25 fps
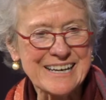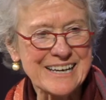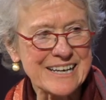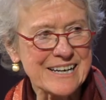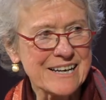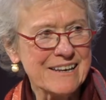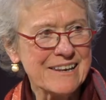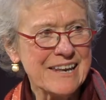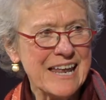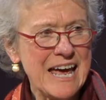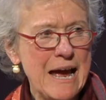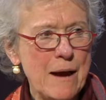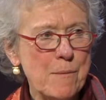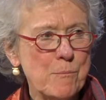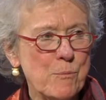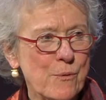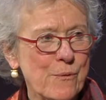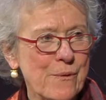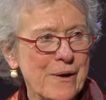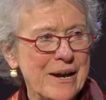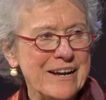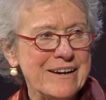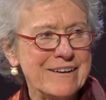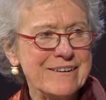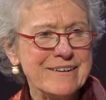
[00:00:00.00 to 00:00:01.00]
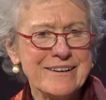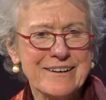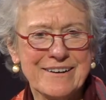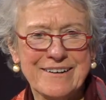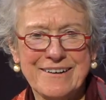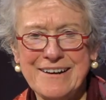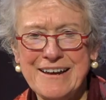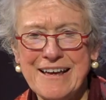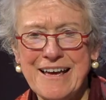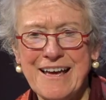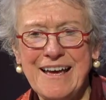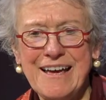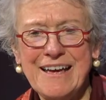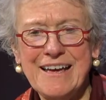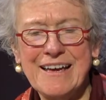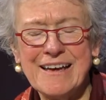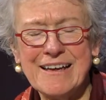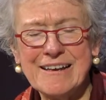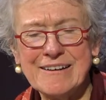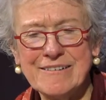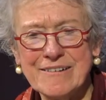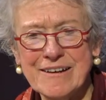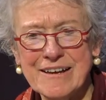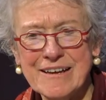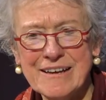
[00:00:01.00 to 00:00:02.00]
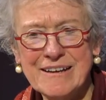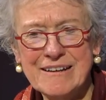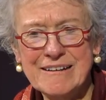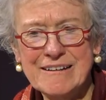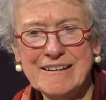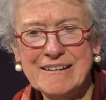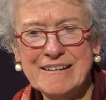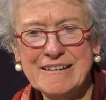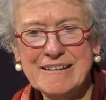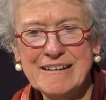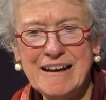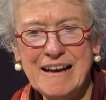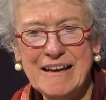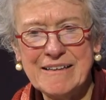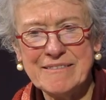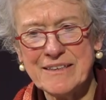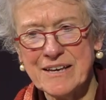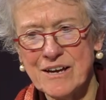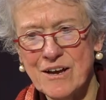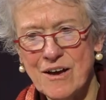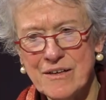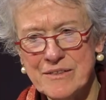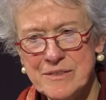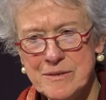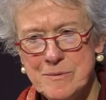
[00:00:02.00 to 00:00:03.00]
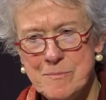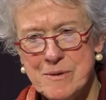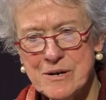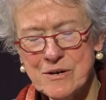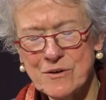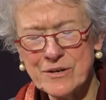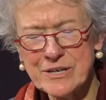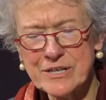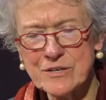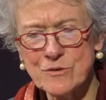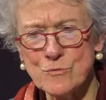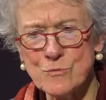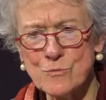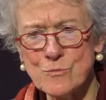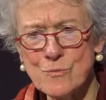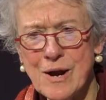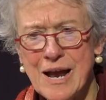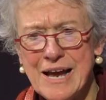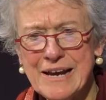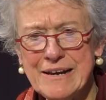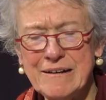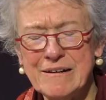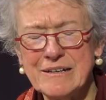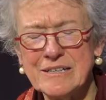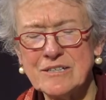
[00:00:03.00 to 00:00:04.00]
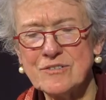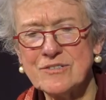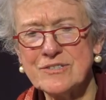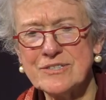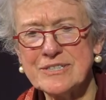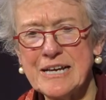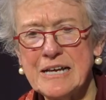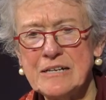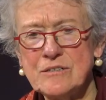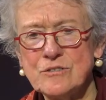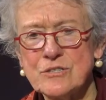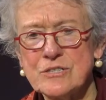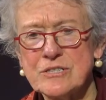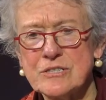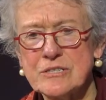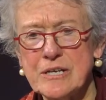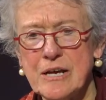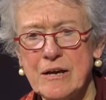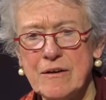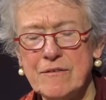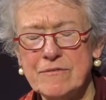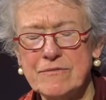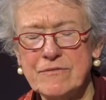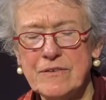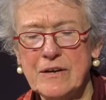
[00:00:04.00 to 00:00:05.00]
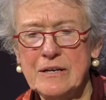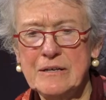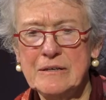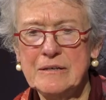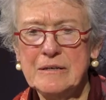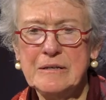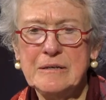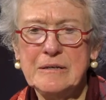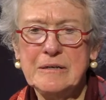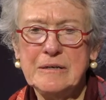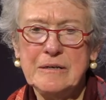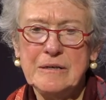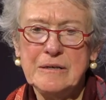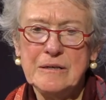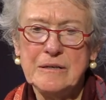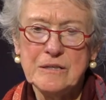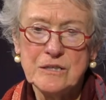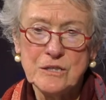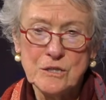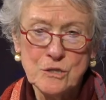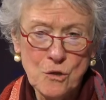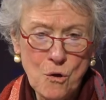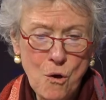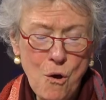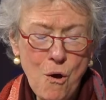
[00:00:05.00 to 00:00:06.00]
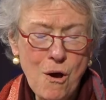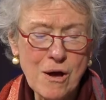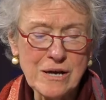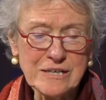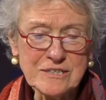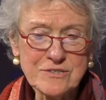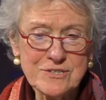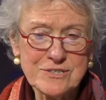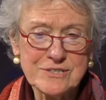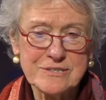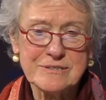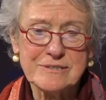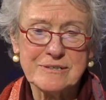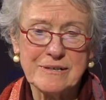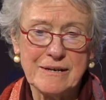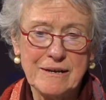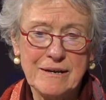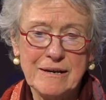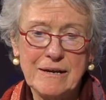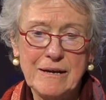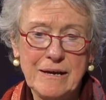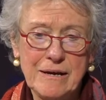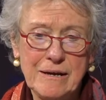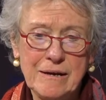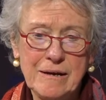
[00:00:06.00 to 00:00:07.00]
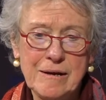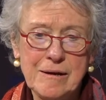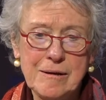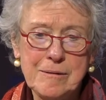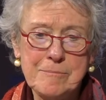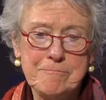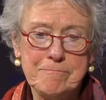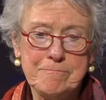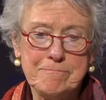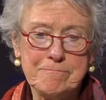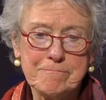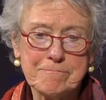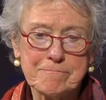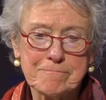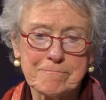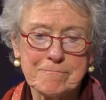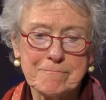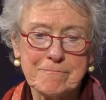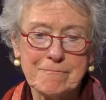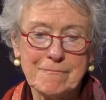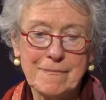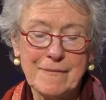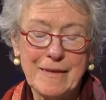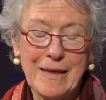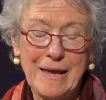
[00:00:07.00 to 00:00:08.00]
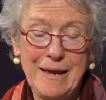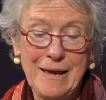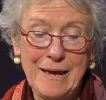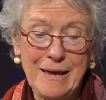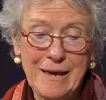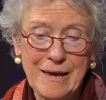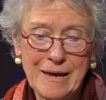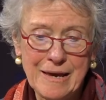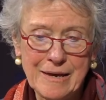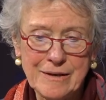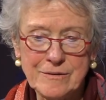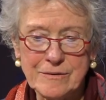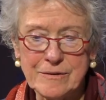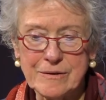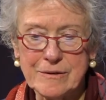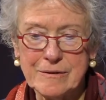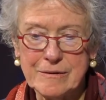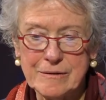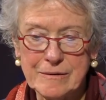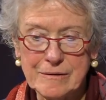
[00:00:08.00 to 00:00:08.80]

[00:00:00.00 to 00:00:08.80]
get elaborated. And I think on the American right, a sense of loss and